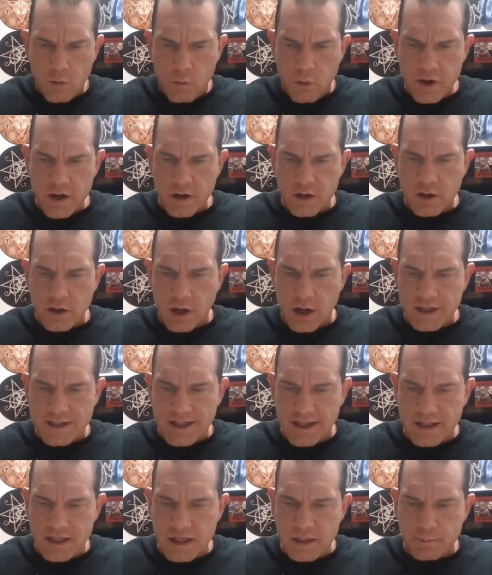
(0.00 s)
What are your
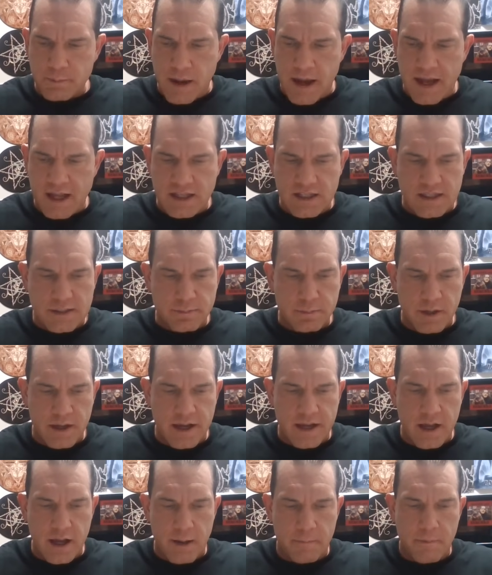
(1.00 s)
thoughts on these bands
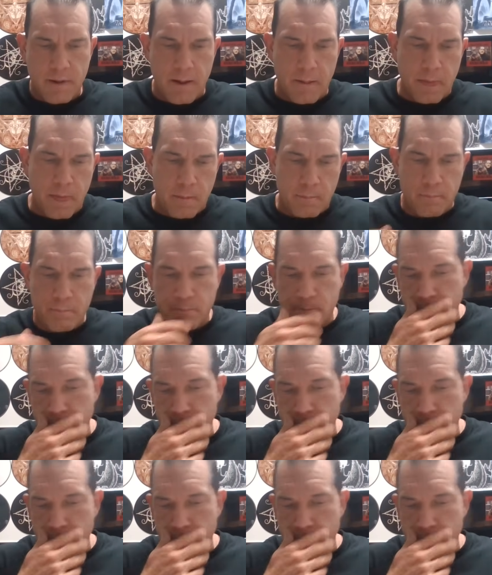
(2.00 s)
splitting up and